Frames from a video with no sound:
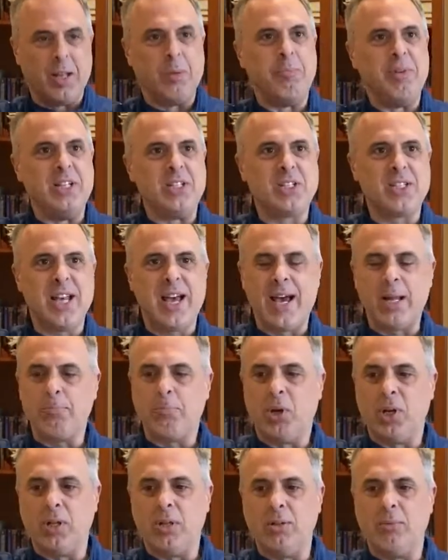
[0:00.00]
be set.
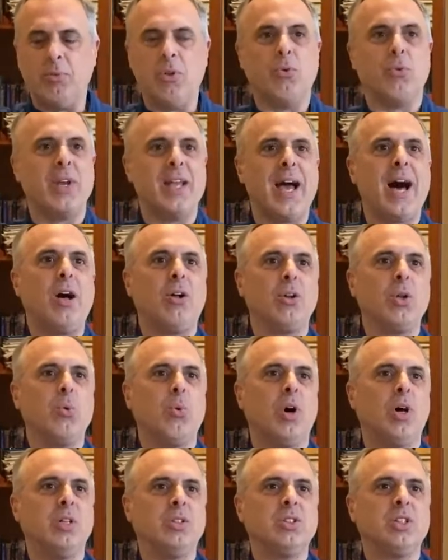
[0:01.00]
But the reality
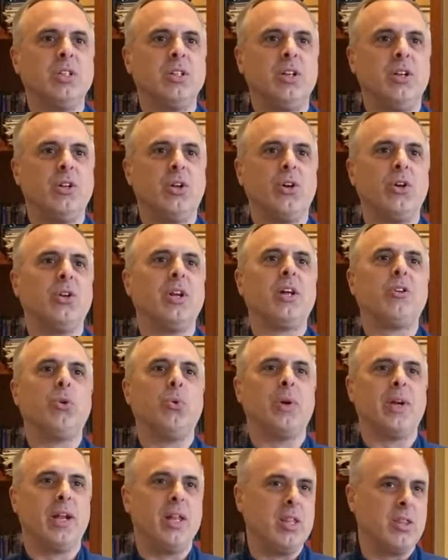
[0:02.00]
was you're not
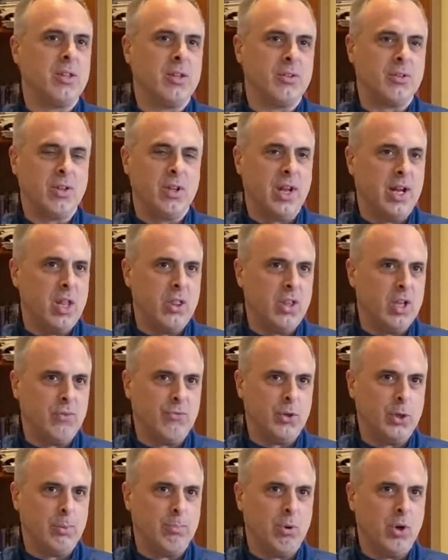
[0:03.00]
doing anything
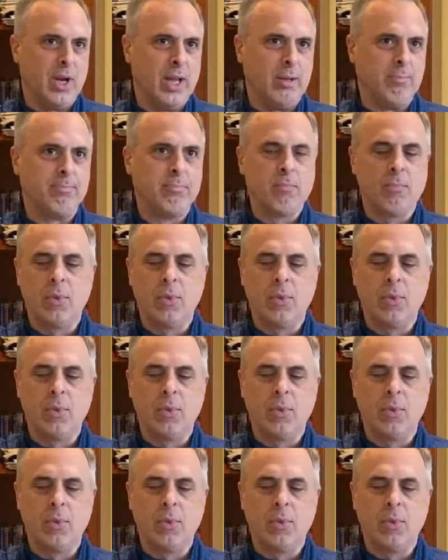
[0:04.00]
for your brain,